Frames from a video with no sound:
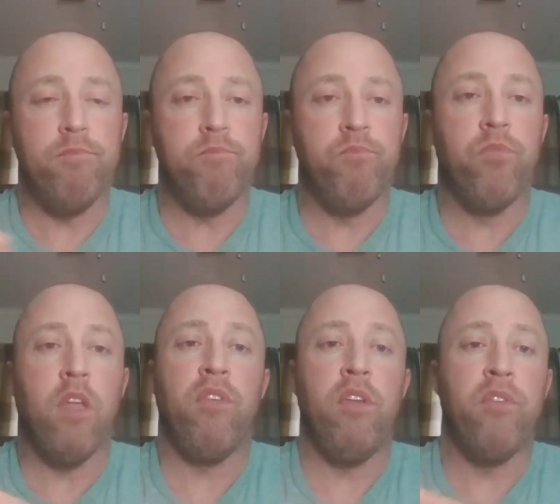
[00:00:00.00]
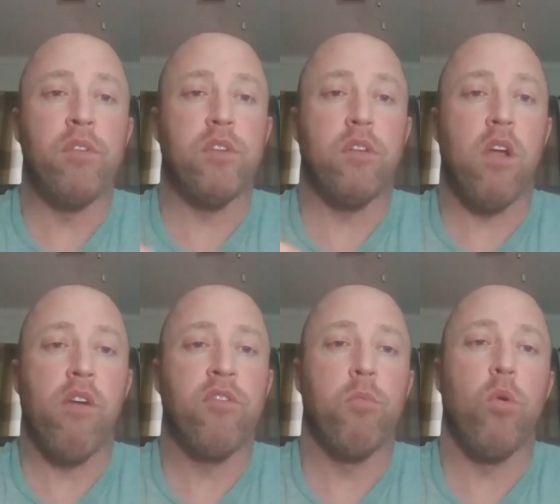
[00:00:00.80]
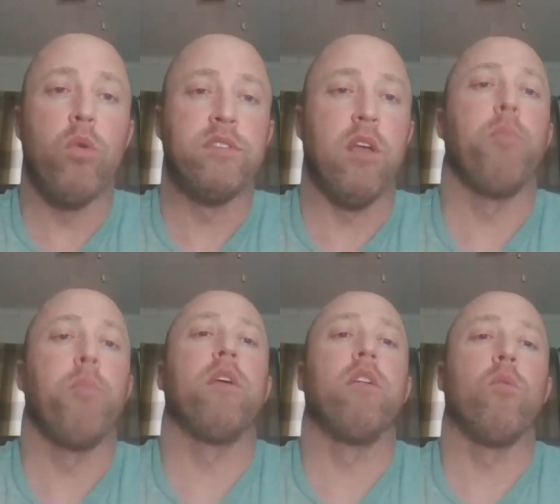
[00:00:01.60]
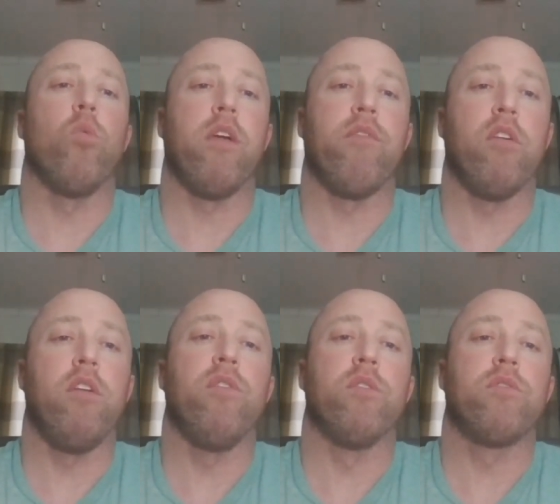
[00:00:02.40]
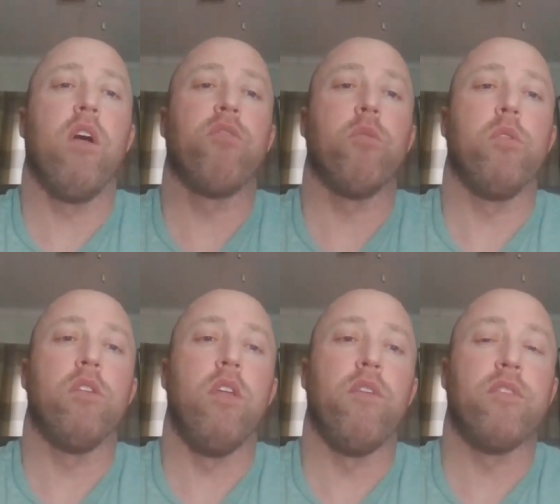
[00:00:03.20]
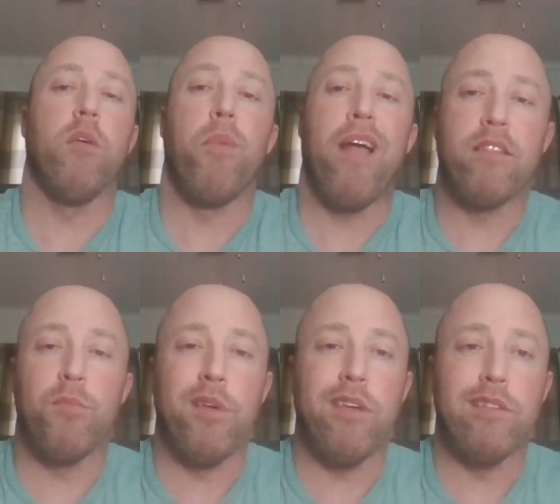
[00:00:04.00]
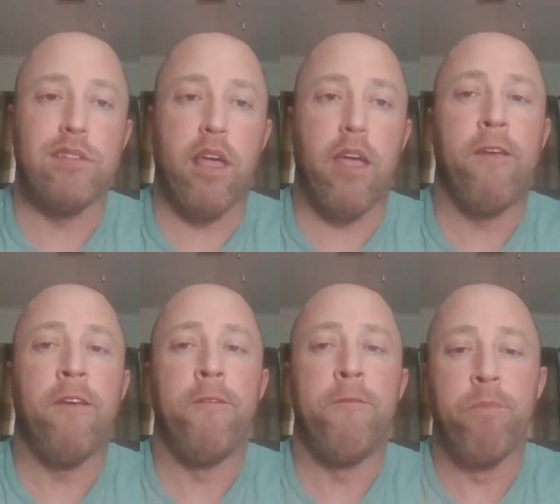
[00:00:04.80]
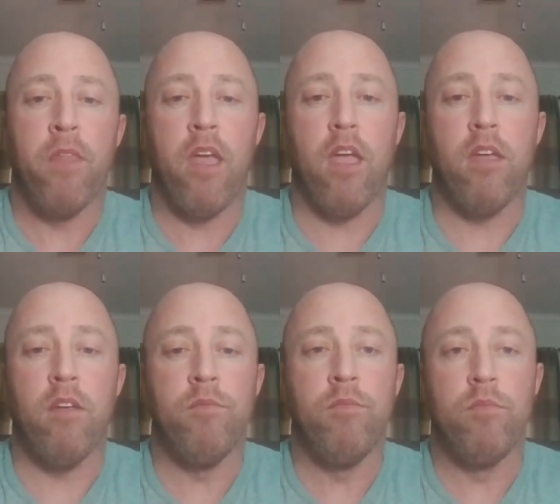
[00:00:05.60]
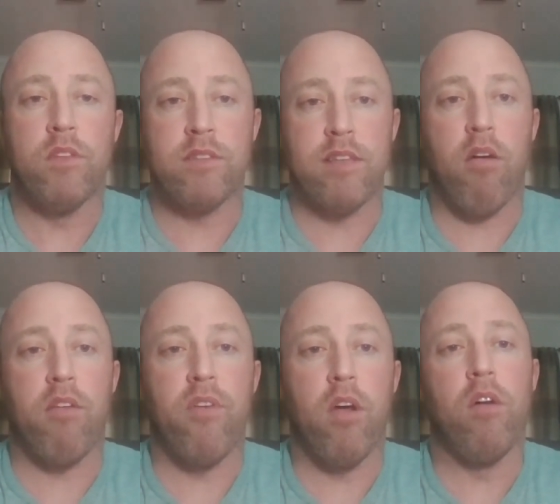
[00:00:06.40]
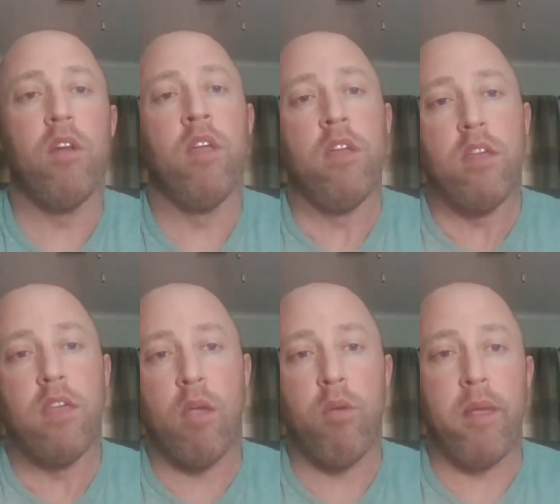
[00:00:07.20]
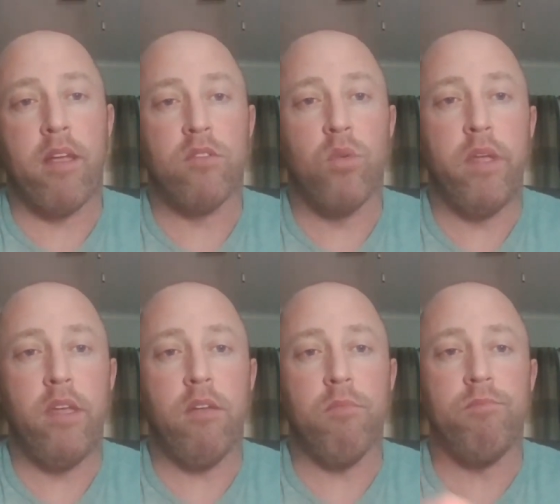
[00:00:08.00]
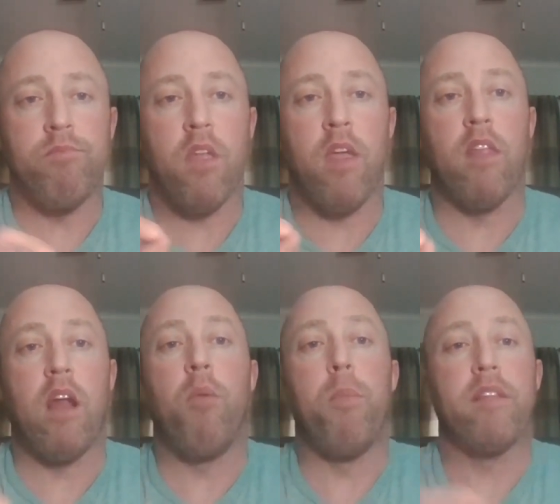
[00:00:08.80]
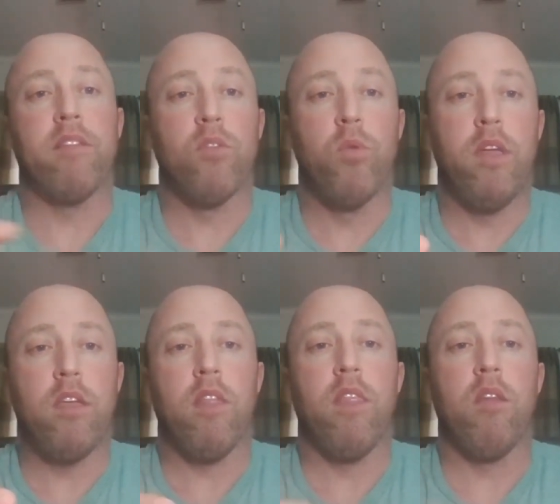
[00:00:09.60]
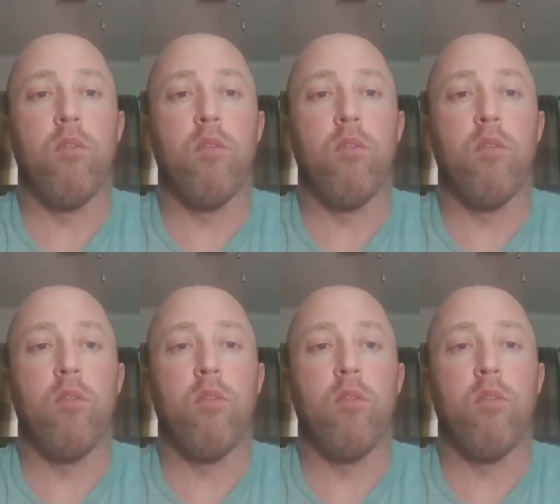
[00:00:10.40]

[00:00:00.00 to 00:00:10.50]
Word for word: if he feels uncomfortable with something or whatever, he feels comfortable enough to come back to me and say, Hey, this is how I felt. Can we make a tweak? and then I'll make the tweak and then